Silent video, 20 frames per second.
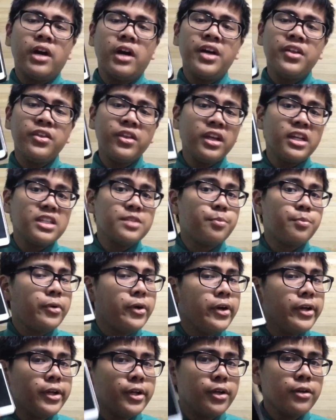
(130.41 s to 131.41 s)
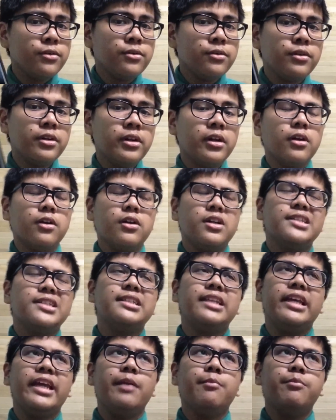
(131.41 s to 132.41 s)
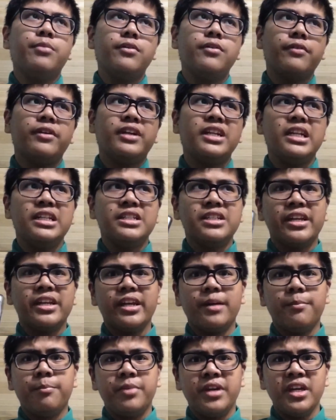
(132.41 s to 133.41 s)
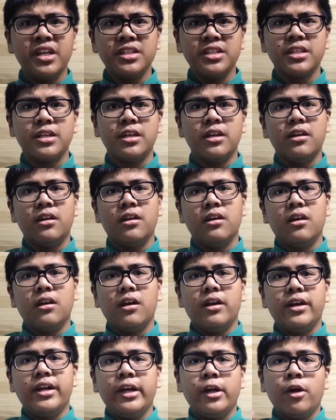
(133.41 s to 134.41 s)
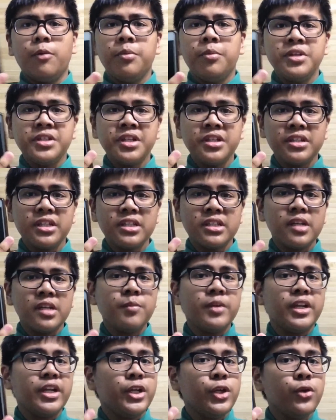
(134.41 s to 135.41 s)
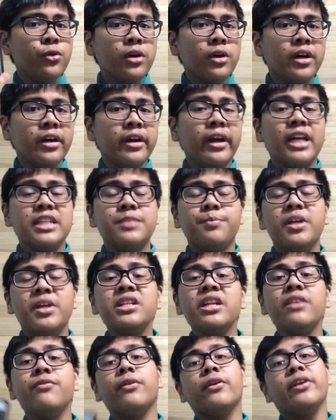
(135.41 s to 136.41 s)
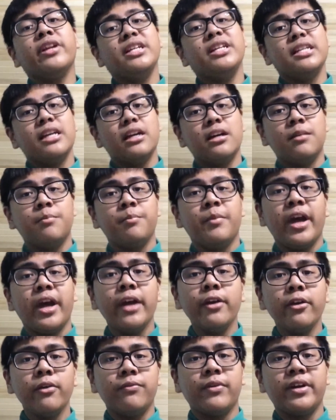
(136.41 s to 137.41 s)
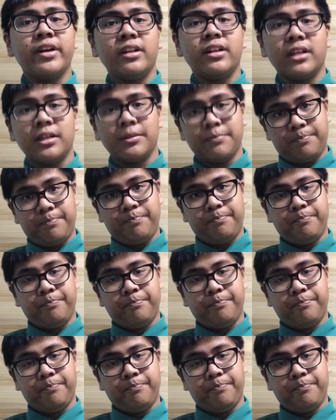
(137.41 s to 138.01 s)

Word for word: I think it's pretty good because they improve on the design a bit, the operating system, the UI, especially for the um, Android vanilla.